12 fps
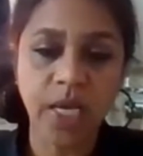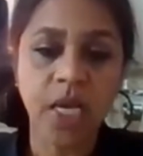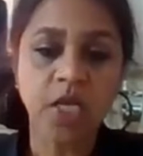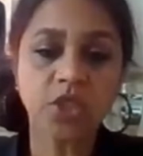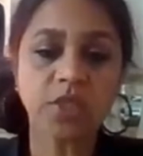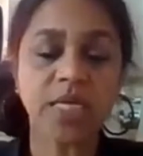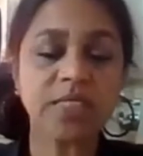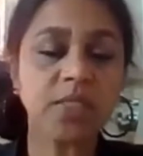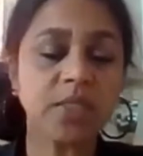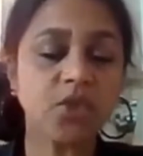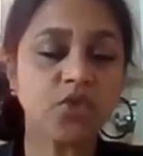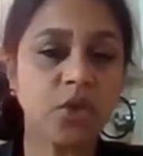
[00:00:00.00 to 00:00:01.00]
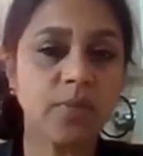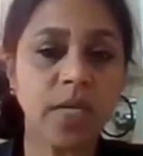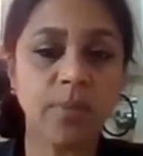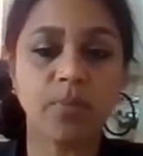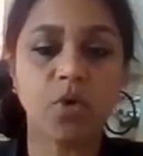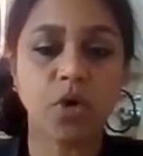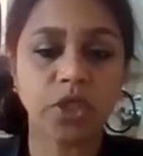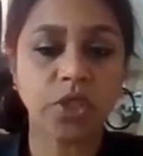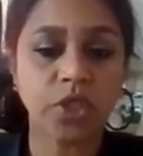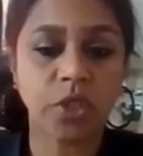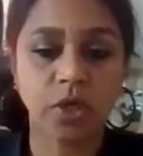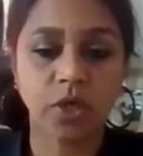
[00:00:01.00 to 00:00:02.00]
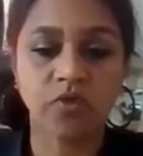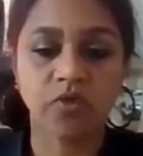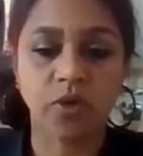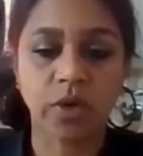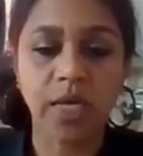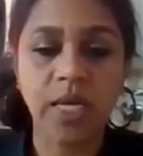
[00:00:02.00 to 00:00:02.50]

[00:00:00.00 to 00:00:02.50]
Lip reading: So that's extremely important to look for.